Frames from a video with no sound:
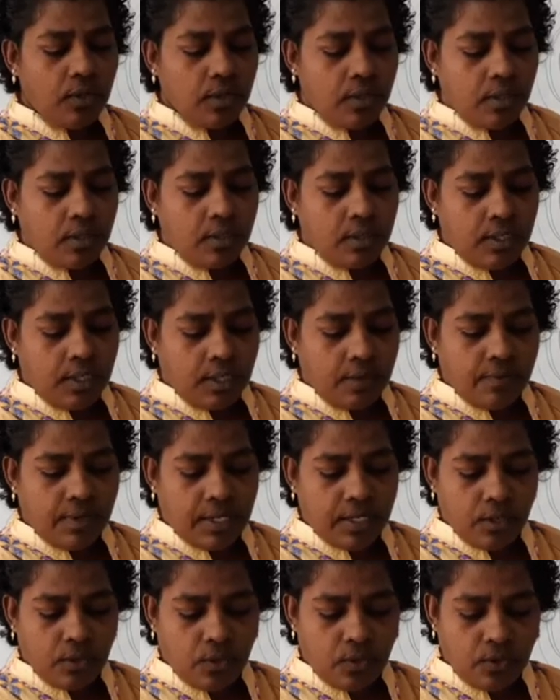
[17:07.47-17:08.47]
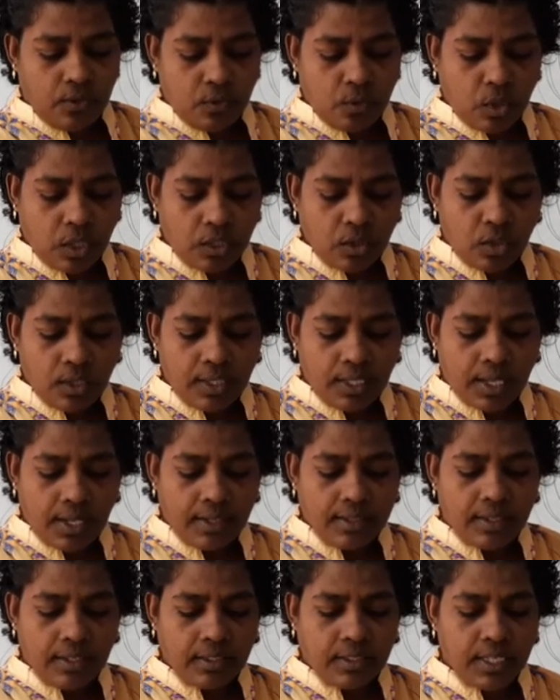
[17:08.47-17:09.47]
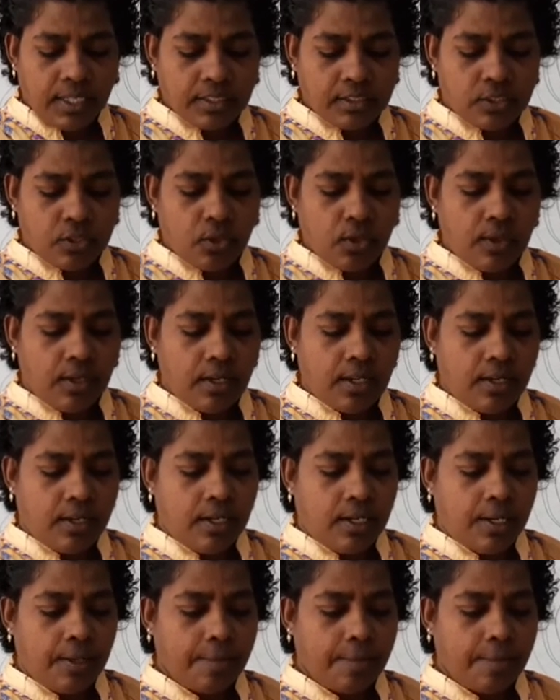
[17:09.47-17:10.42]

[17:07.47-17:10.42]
learn, what all the other things you learn?